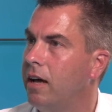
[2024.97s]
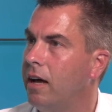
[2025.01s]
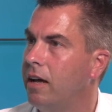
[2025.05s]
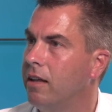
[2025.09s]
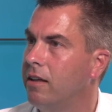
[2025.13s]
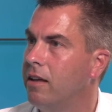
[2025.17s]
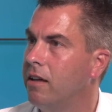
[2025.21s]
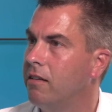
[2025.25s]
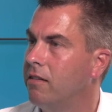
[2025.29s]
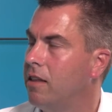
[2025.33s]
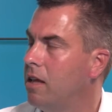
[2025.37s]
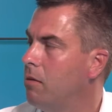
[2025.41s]

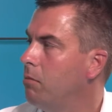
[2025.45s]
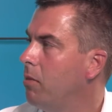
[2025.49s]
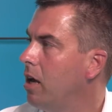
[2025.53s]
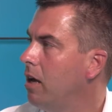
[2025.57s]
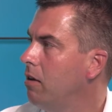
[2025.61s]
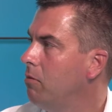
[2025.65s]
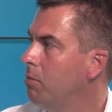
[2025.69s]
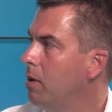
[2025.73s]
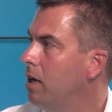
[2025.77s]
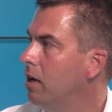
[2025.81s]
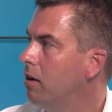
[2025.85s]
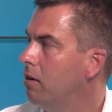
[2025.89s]
and yes, there
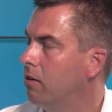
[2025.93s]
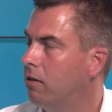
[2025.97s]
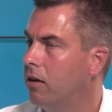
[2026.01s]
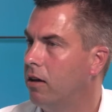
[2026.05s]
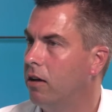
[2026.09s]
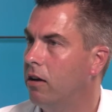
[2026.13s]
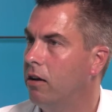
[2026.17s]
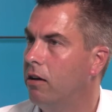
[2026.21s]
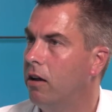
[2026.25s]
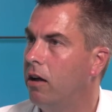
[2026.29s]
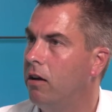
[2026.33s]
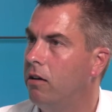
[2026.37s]
may have been
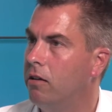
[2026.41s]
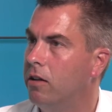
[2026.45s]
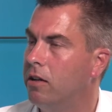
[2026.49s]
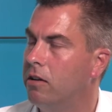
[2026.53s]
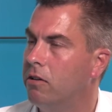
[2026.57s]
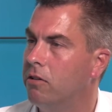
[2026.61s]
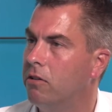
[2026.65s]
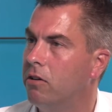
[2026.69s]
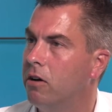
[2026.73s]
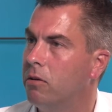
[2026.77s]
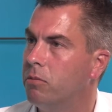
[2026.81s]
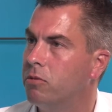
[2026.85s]
a lull
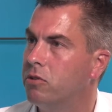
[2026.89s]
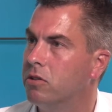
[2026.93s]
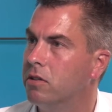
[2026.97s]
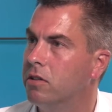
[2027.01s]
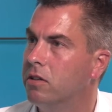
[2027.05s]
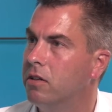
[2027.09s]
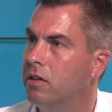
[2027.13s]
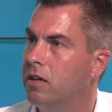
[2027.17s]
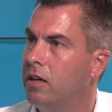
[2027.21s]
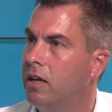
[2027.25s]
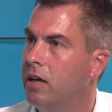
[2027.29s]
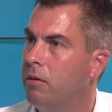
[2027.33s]
in
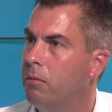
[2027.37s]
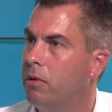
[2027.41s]
adoption,